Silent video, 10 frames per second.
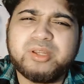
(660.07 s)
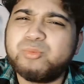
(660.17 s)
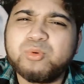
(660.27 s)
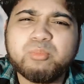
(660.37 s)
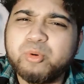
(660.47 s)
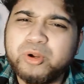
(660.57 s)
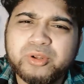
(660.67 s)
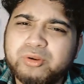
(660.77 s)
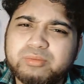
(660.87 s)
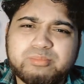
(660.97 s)
and it won't burn
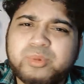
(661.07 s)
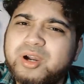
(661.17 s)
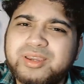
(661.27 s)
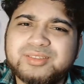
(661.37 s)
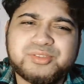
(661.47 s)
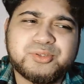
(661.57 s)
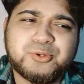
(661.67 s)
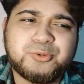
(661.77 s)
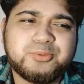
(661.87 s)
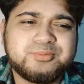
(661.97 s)
your pocket.
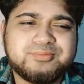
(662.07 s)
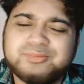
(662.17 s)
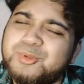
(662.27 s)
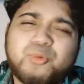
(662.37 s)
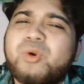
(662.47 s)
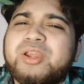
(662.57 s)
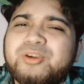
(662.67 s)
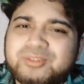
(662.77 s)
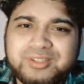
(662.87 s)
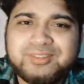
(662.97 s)
So why
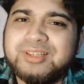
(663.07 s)
not?